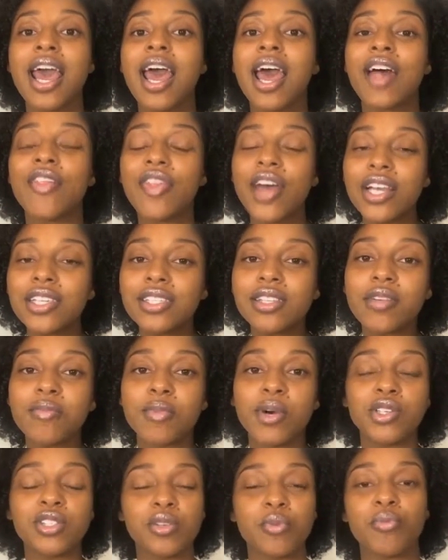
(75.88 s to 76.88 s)
And that's the
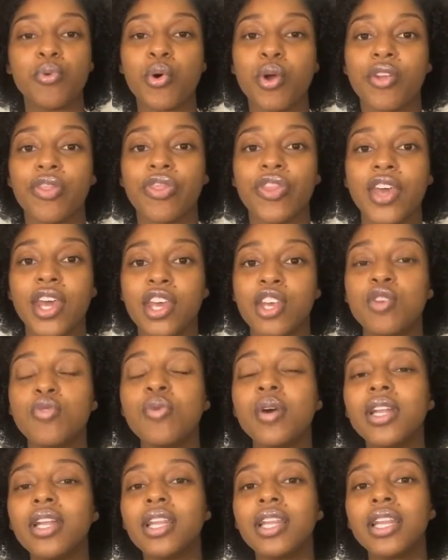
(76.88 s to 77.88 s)
most important thing. You
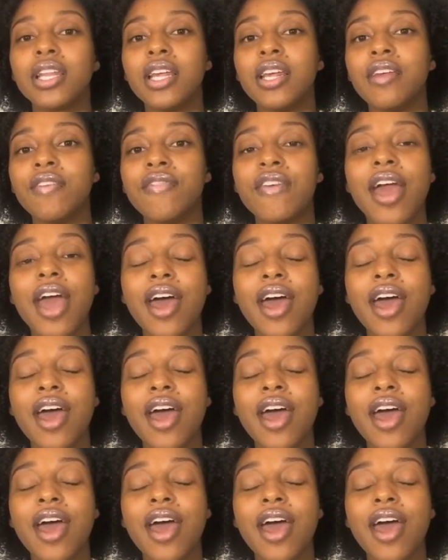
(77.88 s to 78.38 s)
want to leave